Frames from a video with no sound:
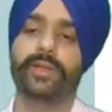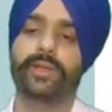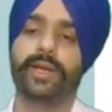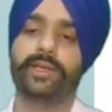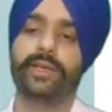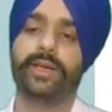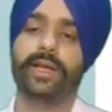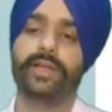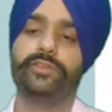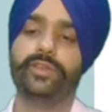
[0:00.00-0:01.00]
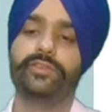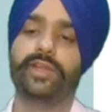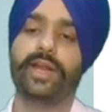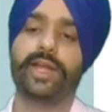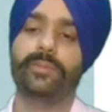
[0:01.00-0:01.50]
and the last is
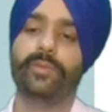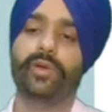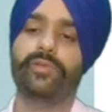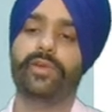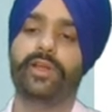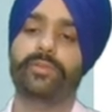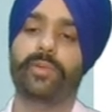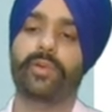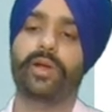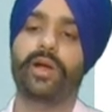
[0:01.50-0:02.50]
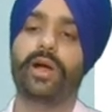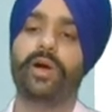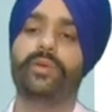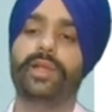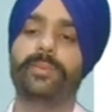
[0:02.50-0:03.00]
the right mode of transport,
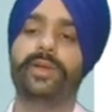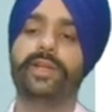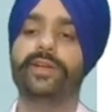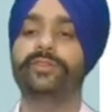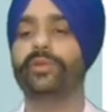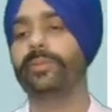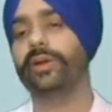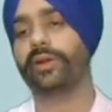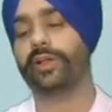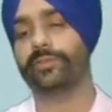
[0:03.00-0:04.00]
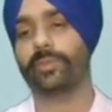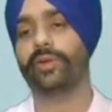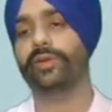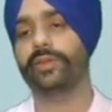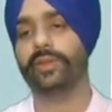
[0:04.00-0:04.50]
how the material should be
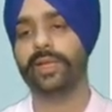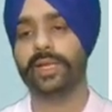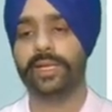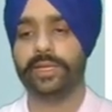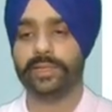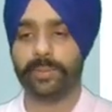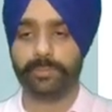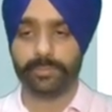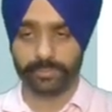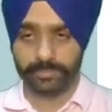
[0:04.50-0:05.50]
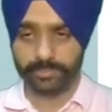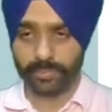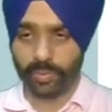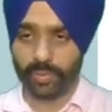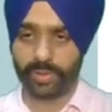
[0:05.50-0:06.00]
transported. The
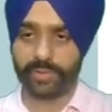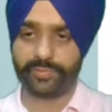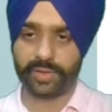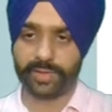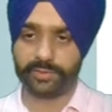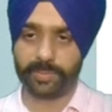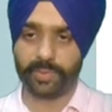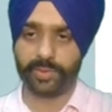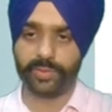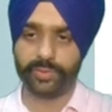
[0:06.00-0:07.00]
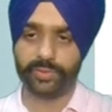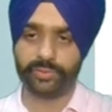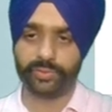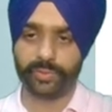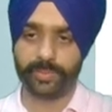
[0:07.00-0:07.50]
mode of transport
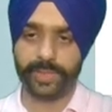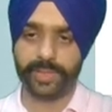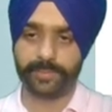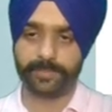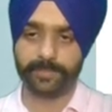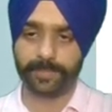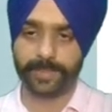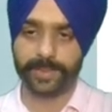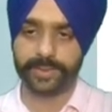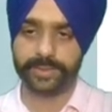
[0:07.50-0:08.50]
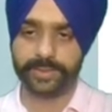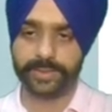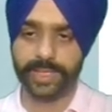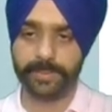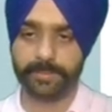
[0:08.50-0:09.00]
used should be
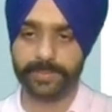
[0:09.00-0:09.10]
cheap